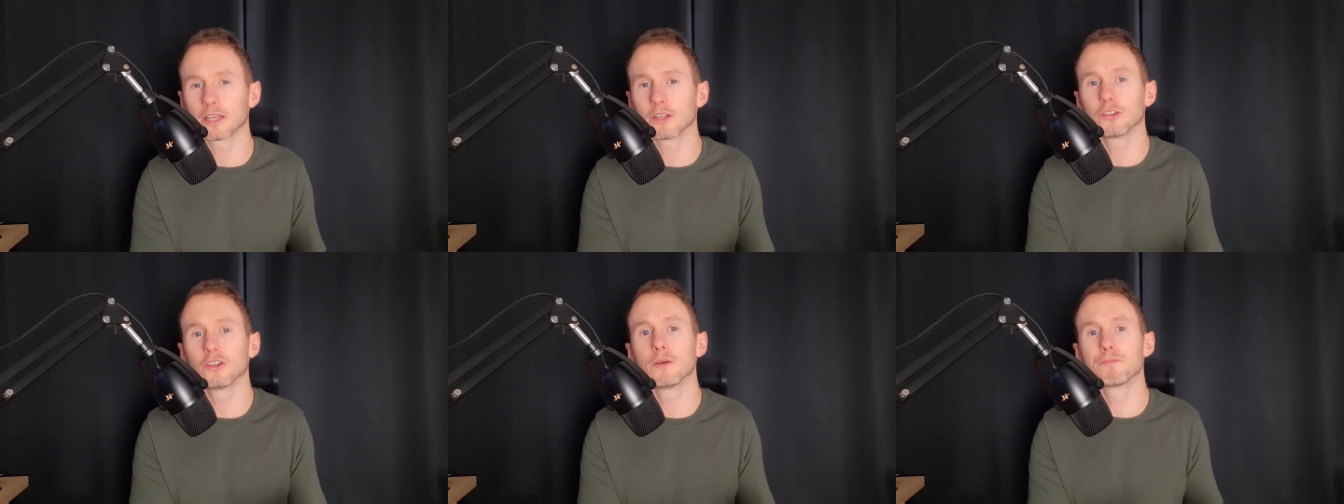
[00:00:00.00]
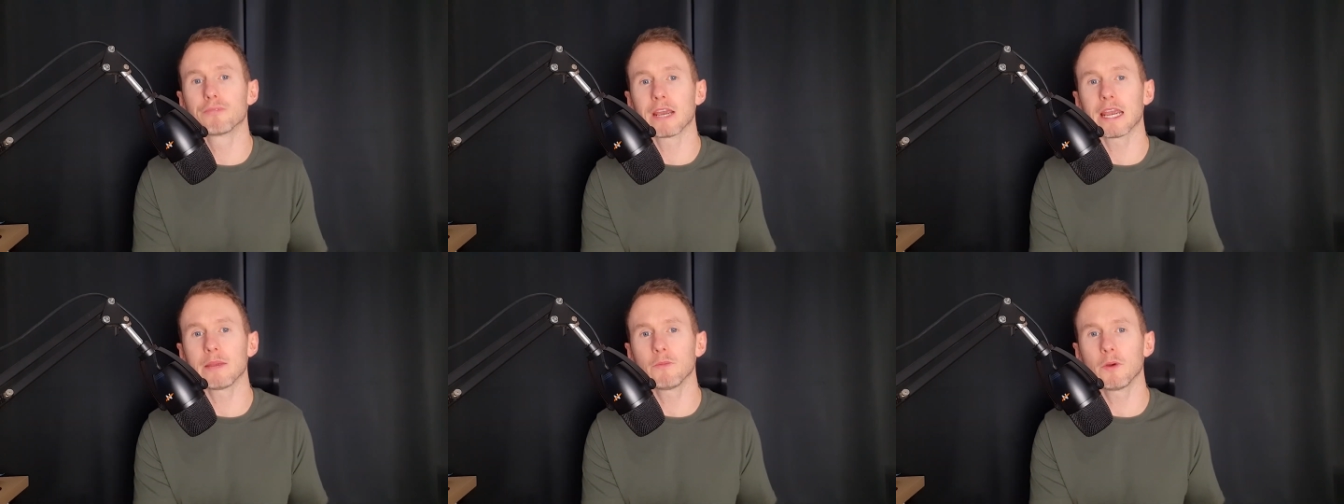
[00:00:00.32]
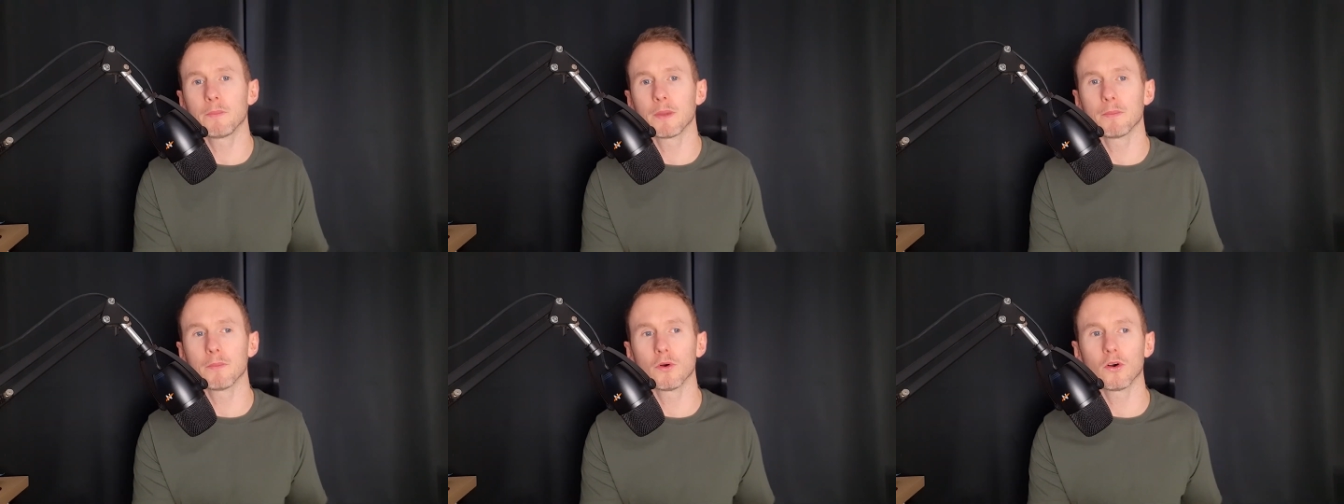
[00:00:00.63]
Your brain will
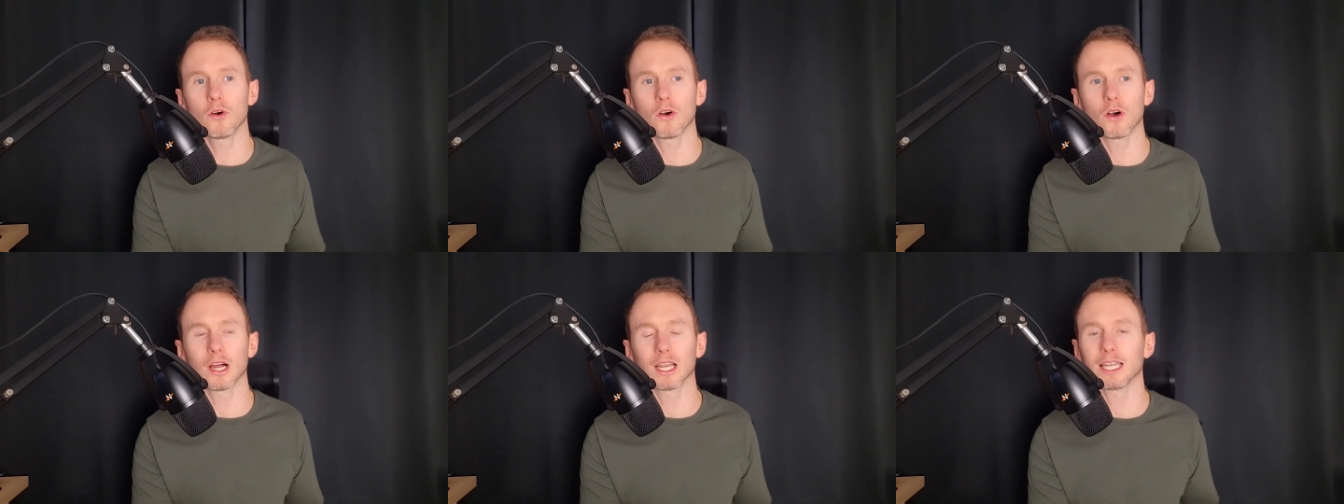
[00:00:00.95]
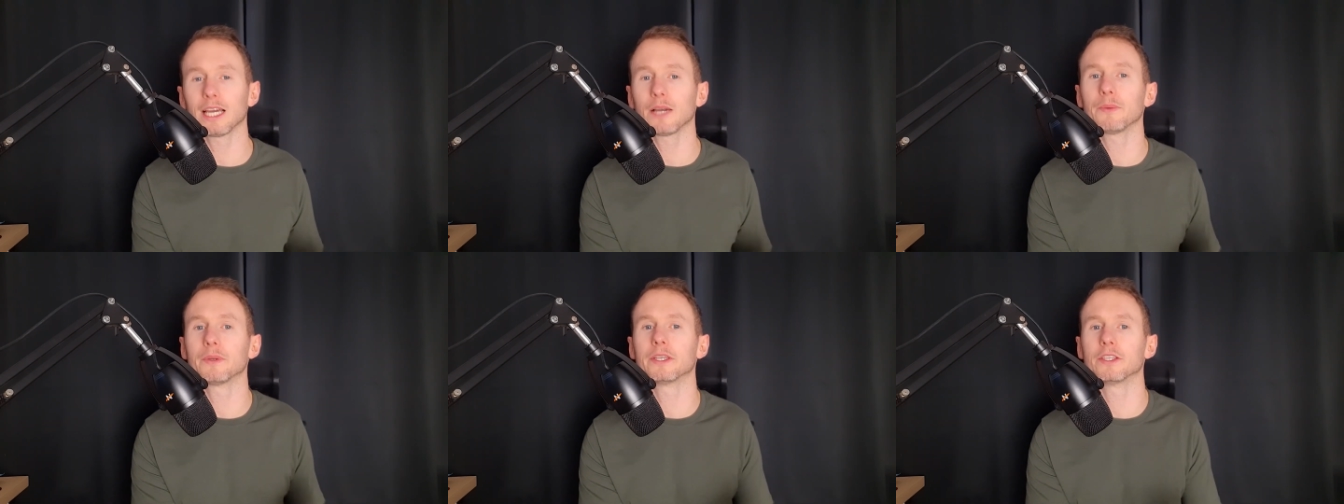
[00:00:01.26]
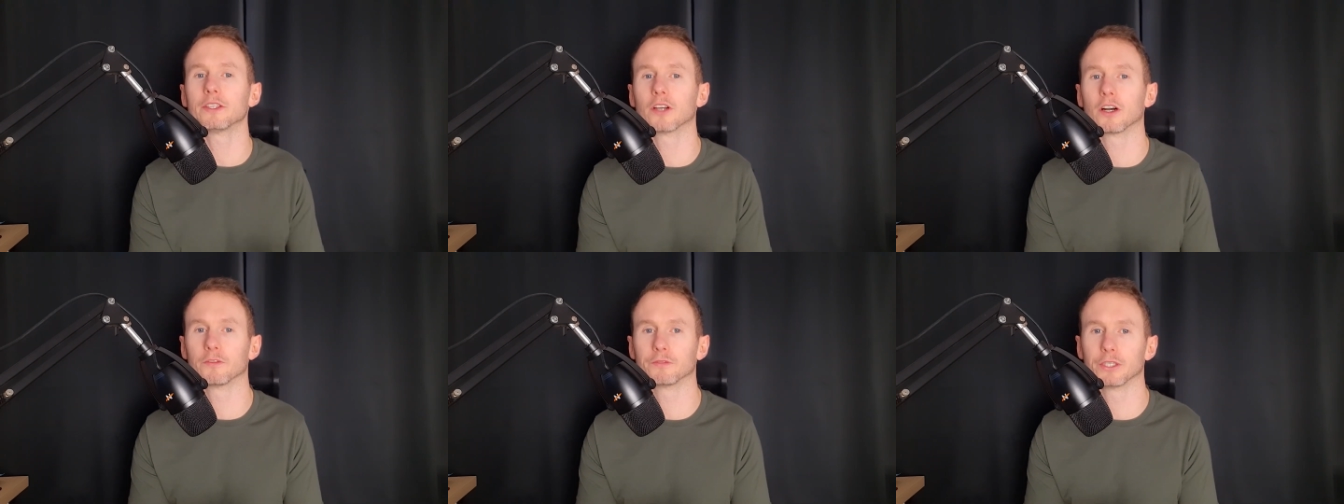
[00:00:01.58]
be more
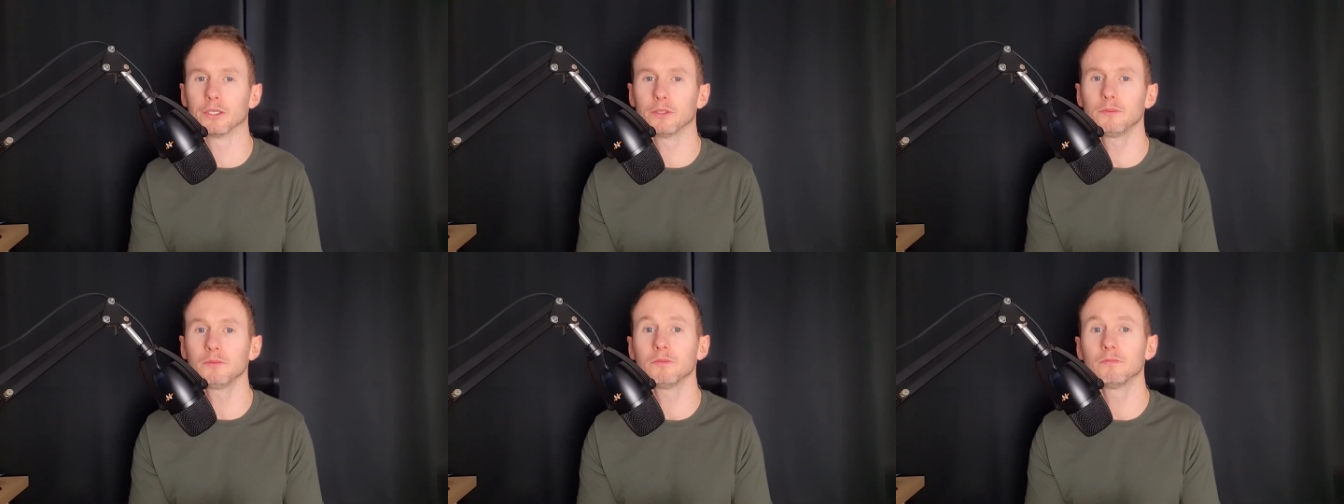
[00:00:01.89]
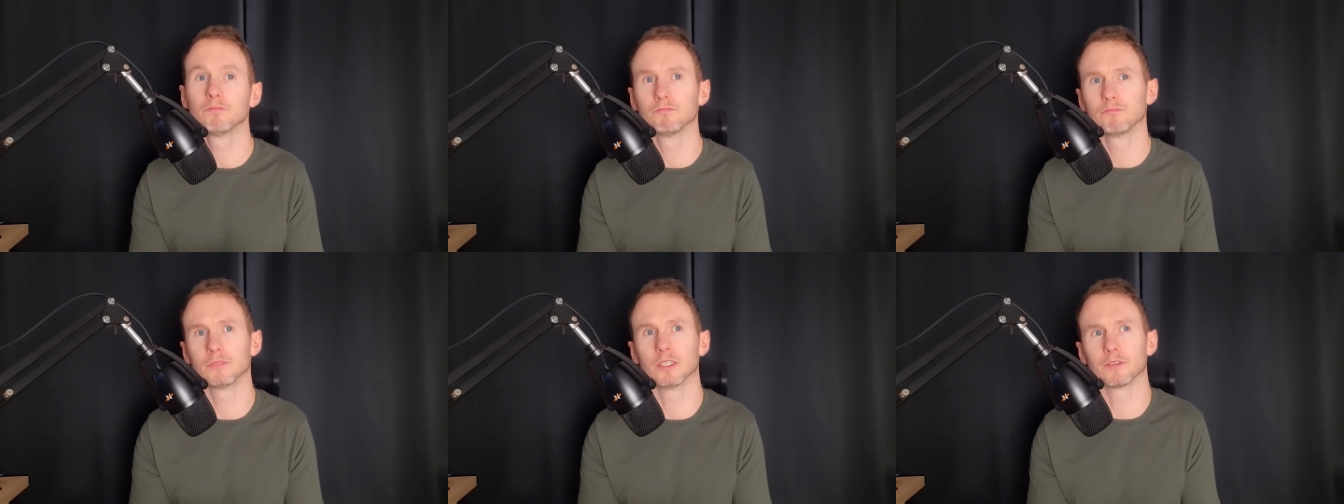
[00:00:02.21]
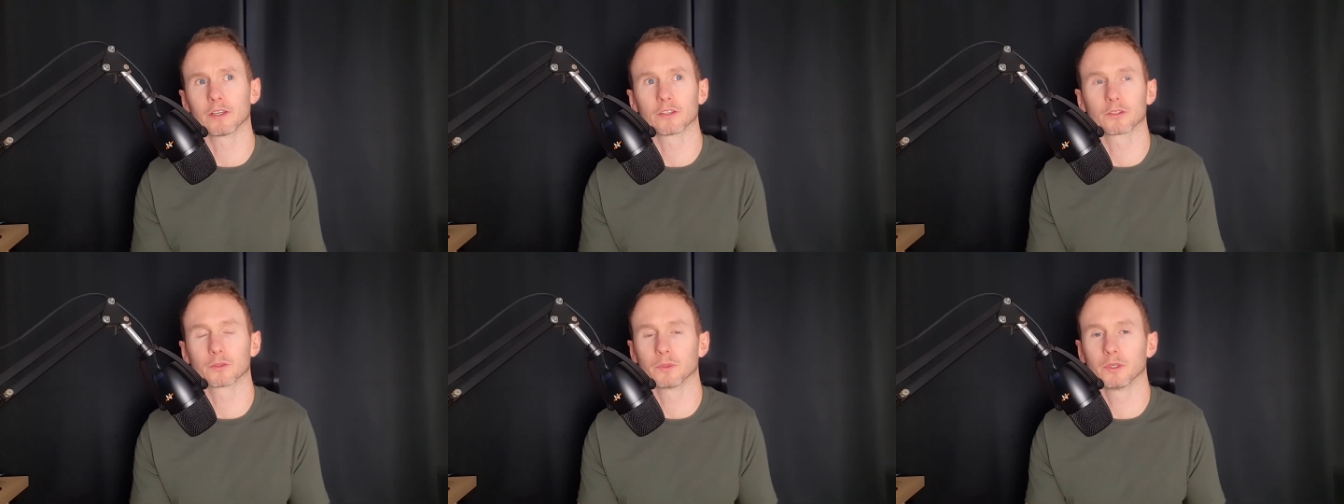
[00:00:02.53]
allowing of you, if
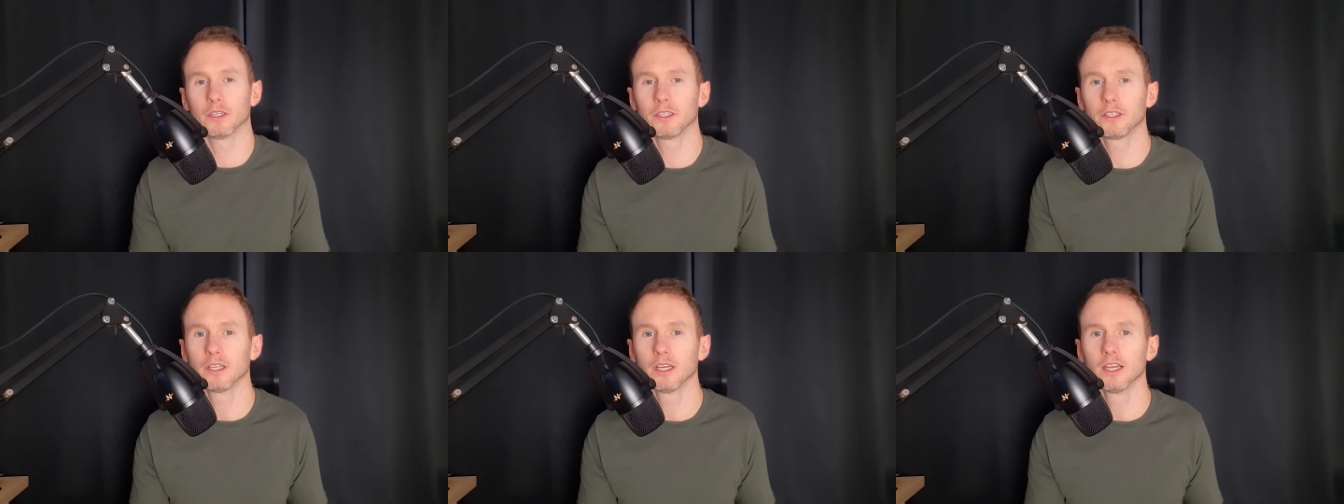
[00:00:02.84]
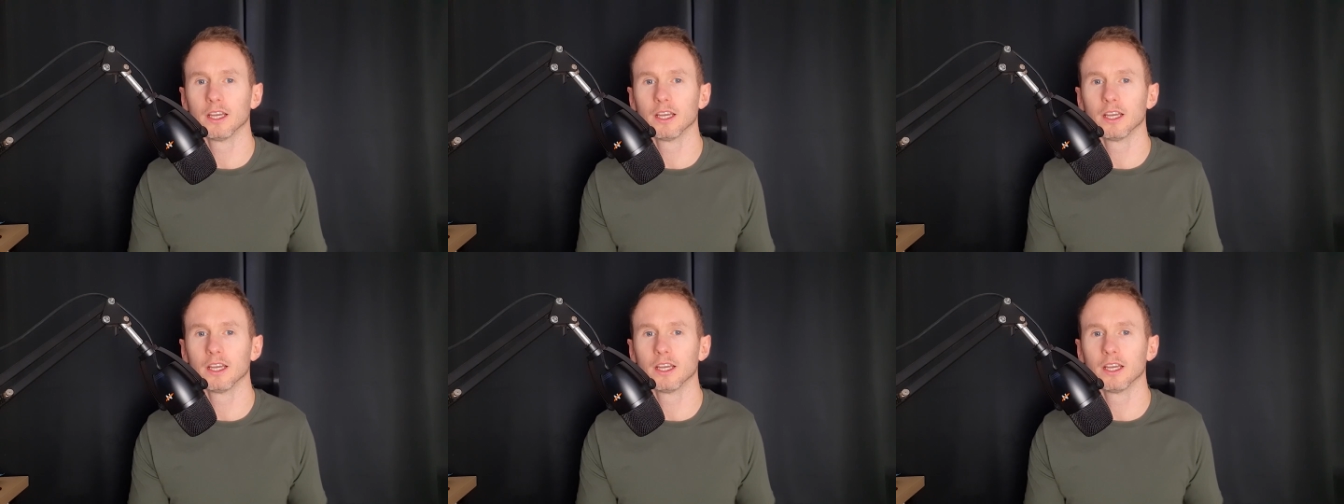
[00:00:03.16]
that's a word.